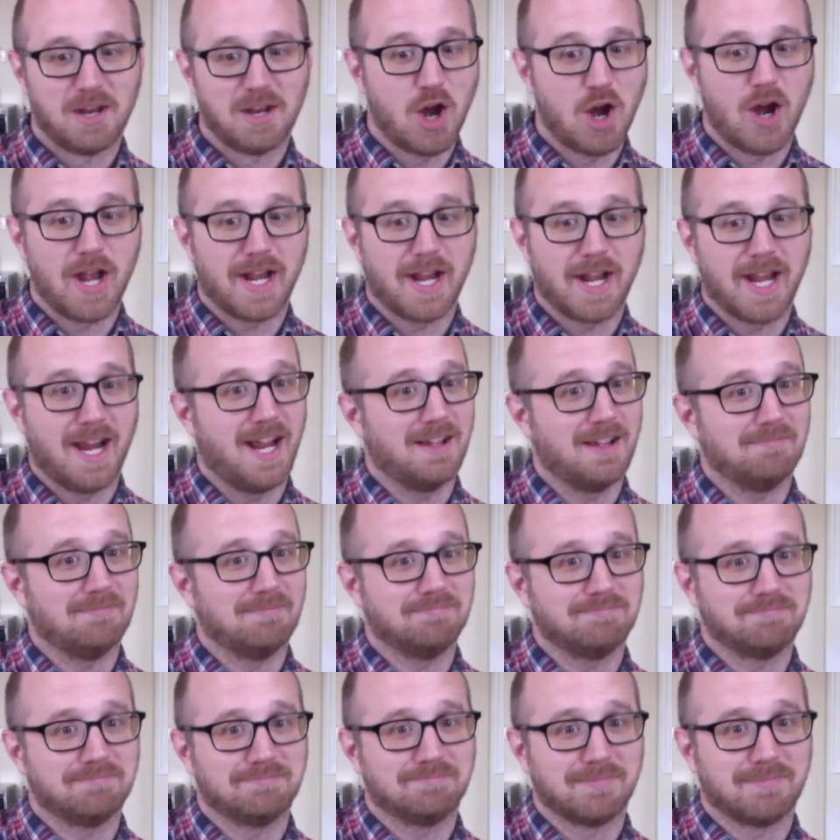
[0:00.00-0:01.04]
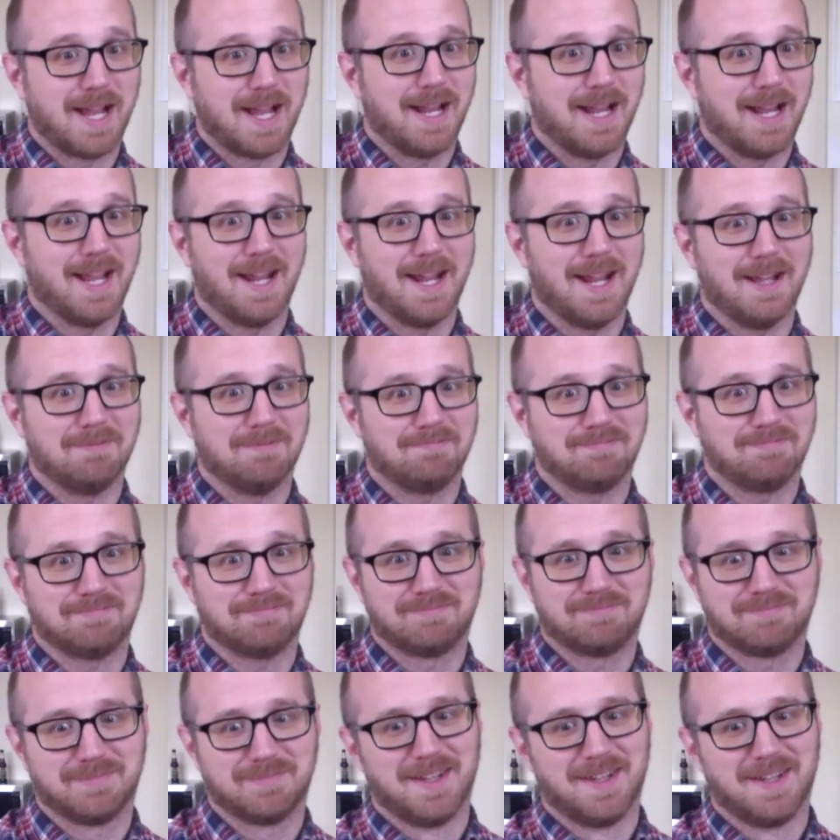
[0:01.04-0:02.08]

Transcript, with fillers: no, I get not. it. I get it.